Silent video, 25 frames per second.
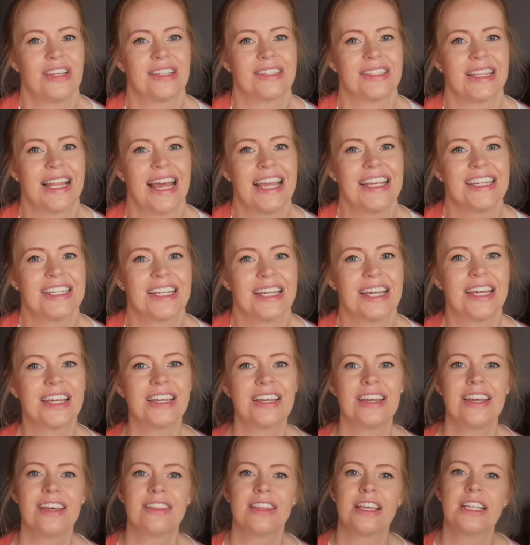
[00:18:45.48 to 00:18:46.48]
years later,
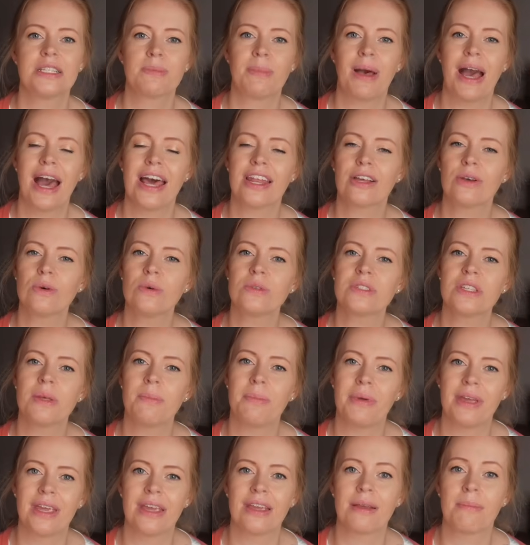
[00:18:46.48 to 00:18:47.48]
these particles are
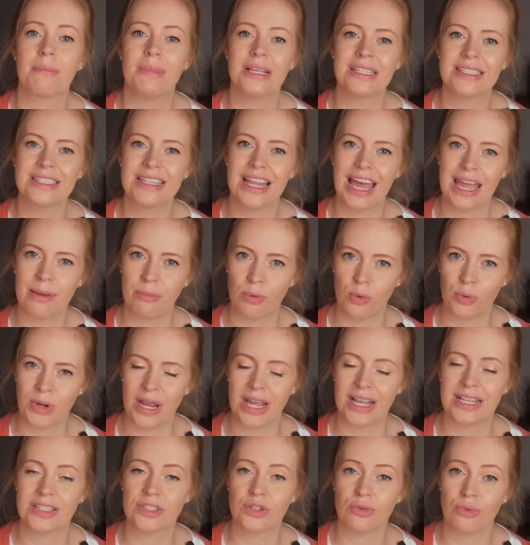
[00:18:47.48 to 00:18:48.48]
being mislabeled
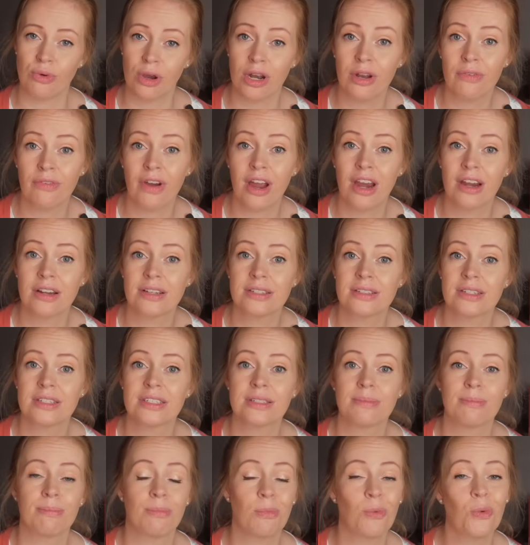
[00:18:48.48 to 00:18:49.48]
as
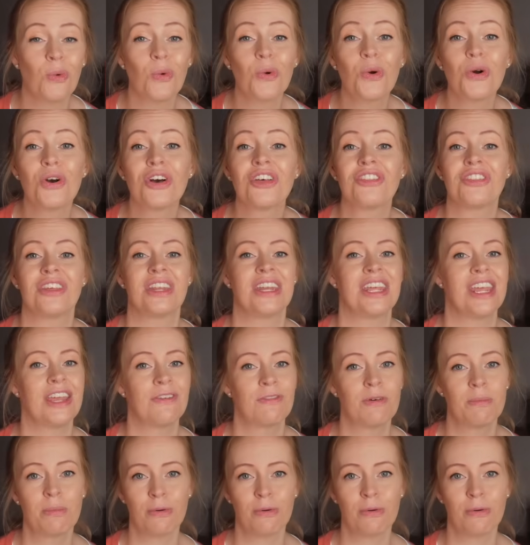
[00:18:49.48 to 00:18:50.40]
coronaviruses more than ever